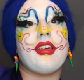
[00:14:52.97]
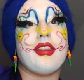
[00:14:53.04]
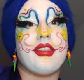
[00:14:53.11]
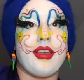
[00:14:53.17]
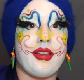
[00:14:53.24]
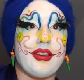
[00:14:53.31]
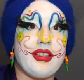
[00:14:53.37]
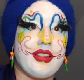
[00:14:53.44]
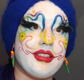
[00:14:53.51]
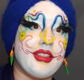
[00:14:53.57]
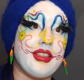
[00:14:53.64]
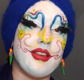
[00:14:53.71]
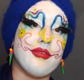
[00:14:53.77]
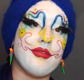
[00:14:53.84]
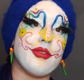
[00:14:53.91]
That is
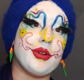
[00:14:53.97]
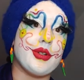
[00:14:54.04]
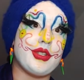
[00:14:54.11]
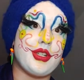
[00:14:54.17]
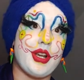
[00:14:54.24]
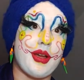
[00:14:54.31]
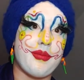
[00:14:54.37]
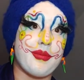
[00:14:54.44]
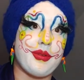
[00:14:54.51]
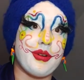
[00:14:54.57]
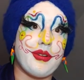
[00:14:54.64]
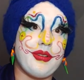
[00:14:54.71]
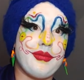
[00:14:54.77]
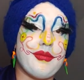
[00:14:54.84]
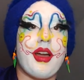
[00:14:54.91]
the first
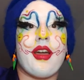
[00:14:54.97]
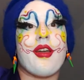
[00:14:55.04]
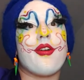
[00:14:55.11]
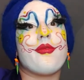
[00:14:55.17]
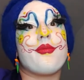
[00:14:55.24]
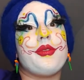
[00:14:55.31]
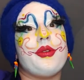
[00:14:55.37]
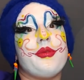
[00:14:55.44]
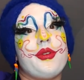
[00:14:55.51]
chapter. I hope you